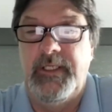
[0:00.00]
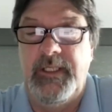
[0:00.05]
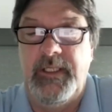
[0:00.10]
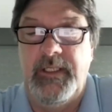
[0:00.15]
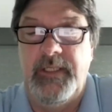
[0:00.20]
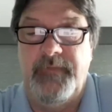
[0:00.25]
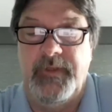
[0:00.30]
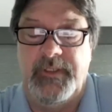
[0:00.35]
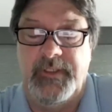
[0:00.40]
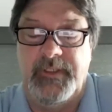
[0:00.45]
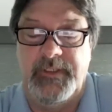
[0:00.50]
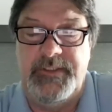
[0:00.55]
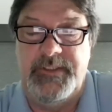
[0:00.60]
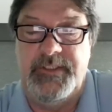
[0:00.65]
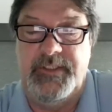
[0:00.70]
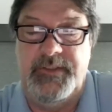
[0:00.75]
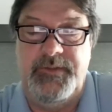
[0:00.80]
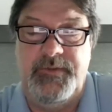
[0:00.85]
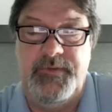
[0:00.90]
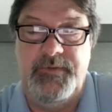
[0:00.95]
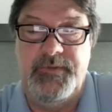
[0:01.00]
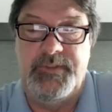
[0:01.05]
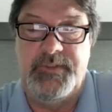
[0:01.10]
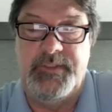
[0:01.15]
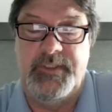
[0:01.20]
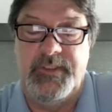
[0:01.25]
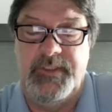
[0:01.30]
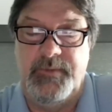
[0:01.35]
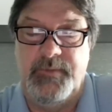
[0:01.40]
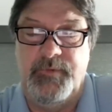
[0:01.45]
it continues
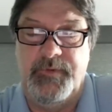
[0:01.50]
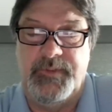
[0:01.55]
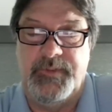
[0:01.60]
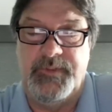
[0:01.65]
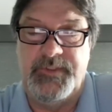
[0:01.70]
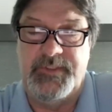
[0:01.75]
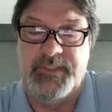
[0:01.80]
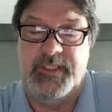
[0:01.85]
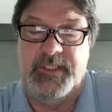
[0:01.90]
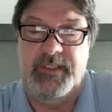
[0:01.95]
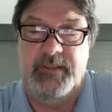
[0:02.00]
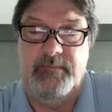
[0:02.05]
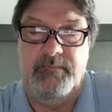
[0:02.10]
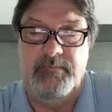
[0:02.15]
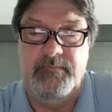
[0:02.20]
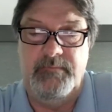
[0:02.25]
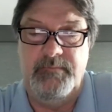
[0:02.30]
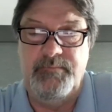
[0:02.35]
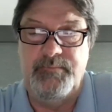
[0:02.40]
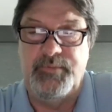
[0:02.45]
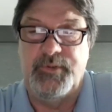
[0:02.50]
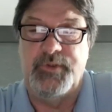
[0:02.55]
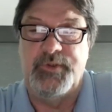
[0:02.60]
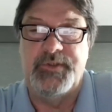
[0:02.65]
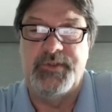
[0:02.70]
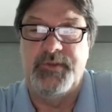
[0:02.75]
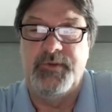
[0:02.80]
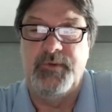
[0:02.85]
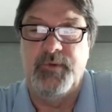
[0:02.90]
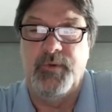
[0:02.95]
and with the same
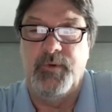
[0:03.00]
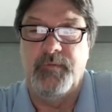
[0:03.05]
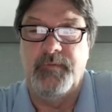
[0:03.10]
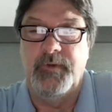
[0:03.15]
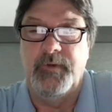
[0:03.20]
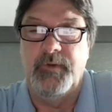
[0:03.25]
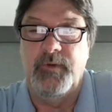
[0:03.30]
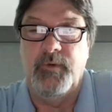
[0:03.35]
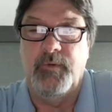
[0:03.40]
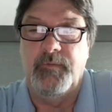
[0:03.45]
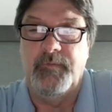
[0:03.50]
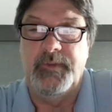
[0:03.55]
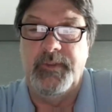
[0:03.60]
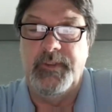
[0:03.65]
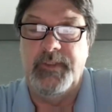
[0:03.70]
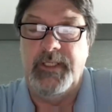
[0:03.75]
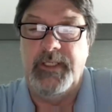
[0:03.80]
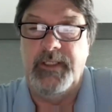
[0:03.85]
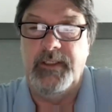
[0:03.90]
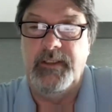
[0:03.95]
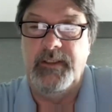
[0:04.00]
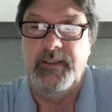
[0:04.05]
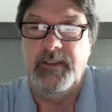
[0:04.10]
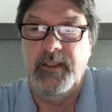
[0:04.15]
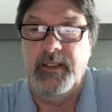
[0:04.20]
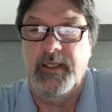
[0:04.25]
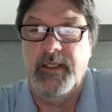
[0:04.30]
person over and over again,